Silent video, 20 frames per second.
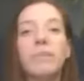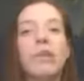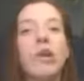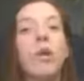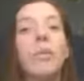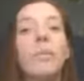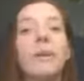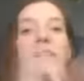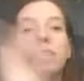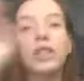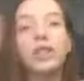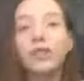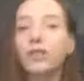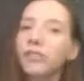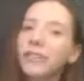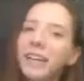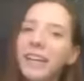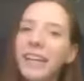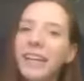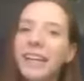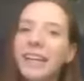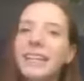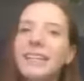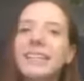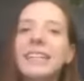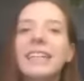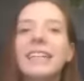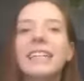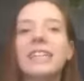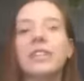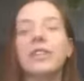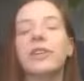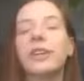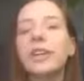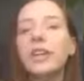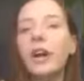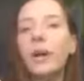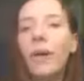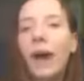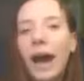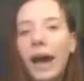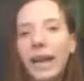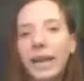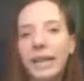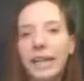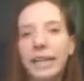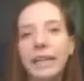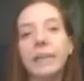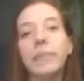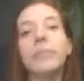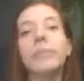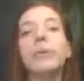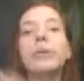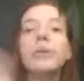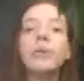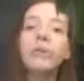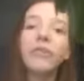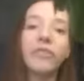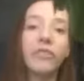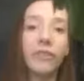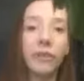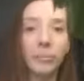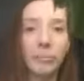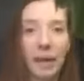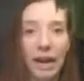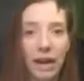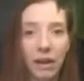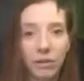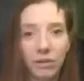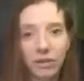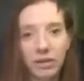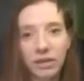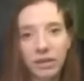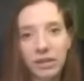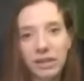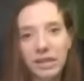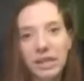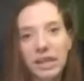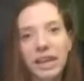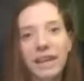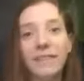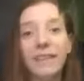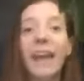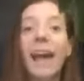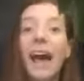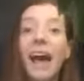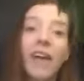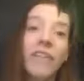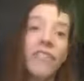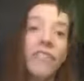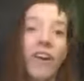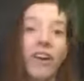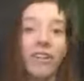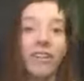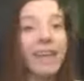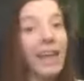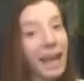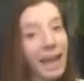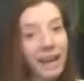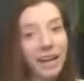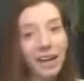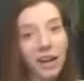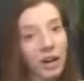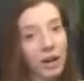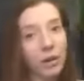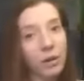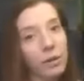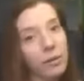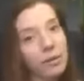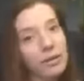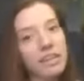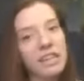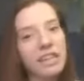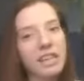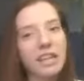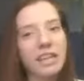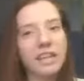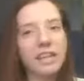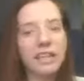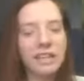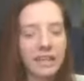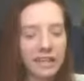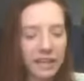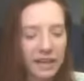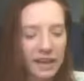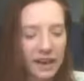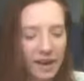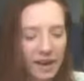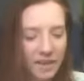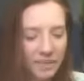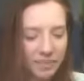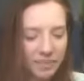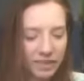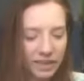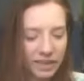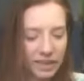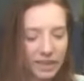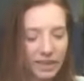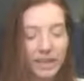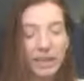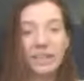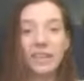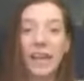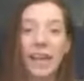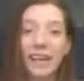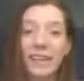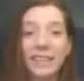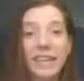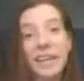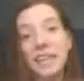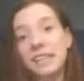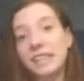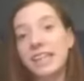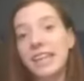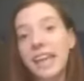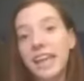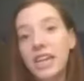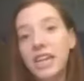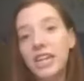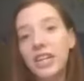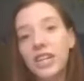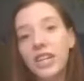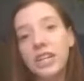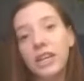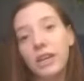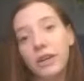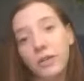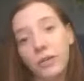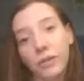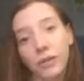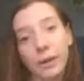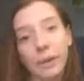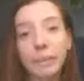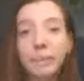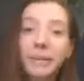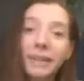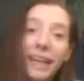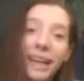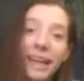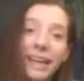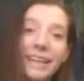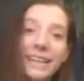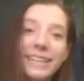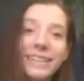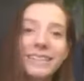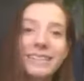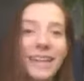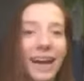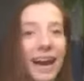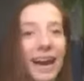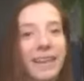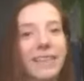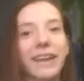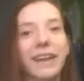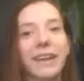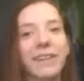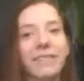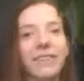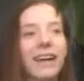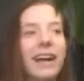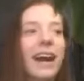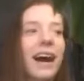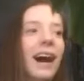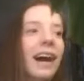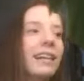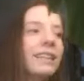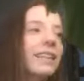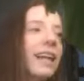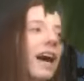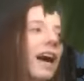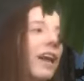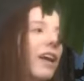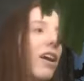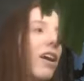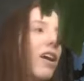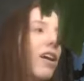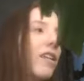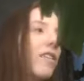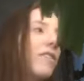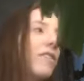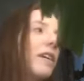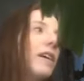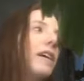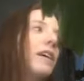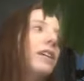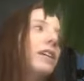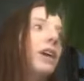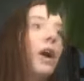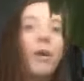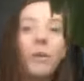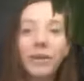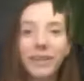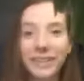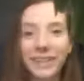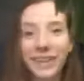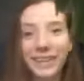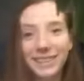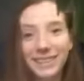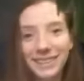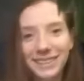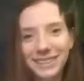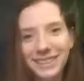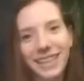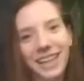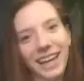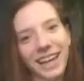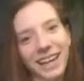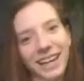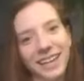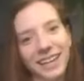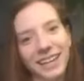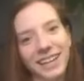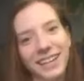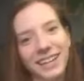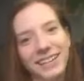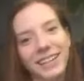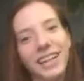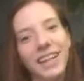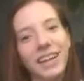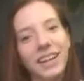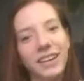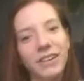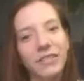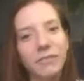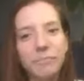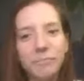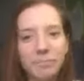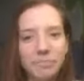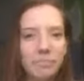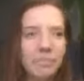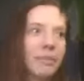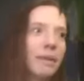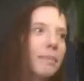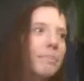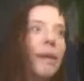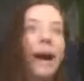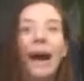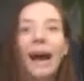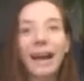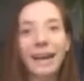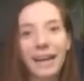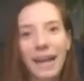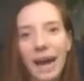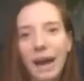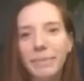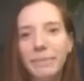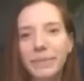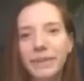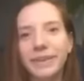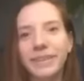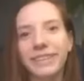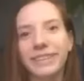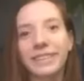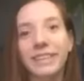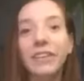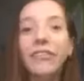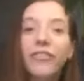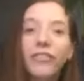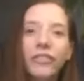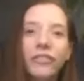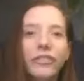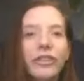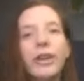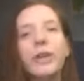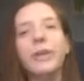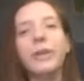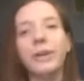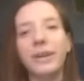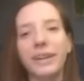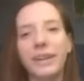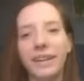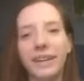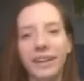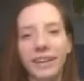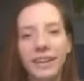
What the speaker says: so much green. You can go hiking in beautiful mountains. They have volcanoes. It is a destination or a place. They have a lot of coconuts there and a lot of pineapples and fruit.